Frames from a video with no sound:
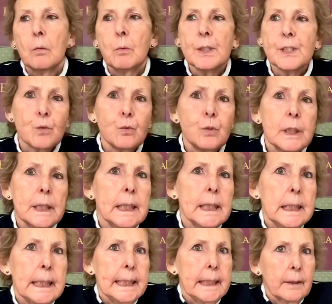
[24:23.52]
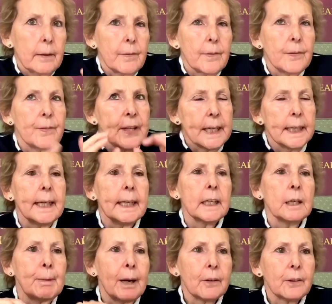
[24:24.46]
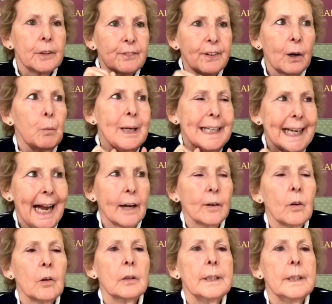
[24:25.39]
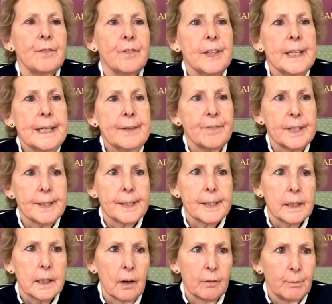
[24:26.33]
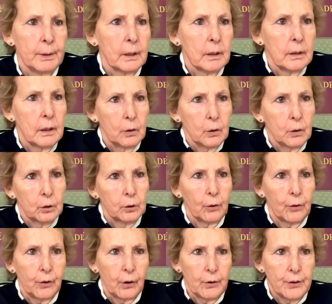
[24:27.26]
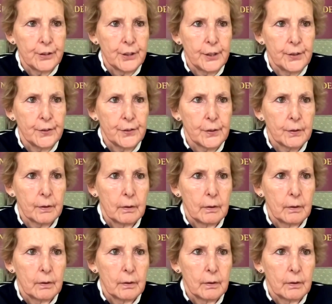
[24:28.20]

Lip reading: I was really thinking about the fact we cannot leave this to government and local authorities.